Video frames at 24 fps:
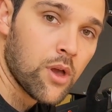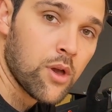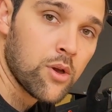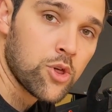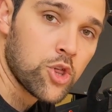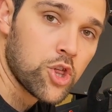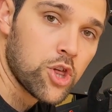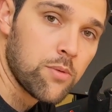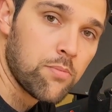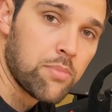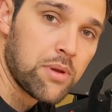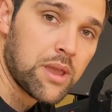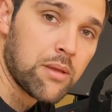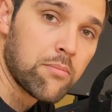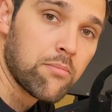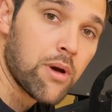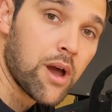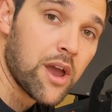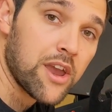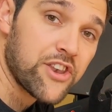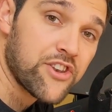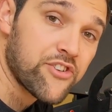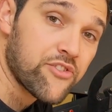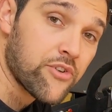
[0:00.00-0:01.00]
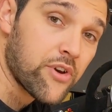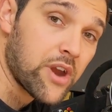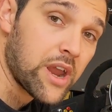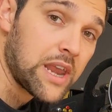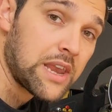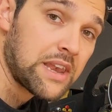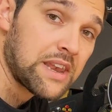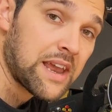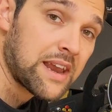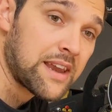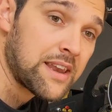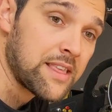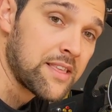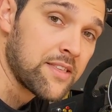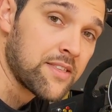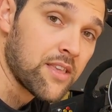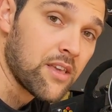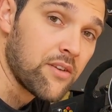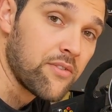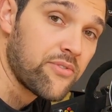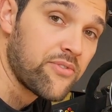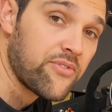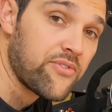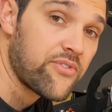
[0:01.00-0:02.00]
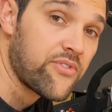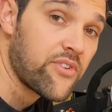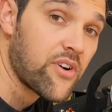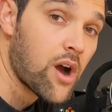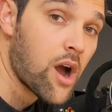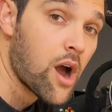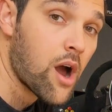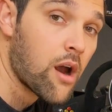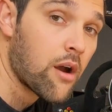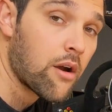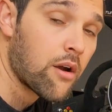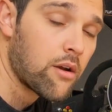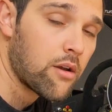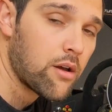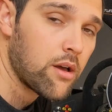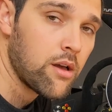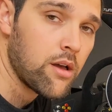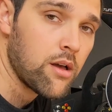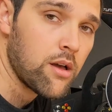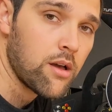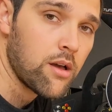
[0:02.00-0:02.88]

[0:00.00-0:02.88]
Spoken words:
shipping by train that is far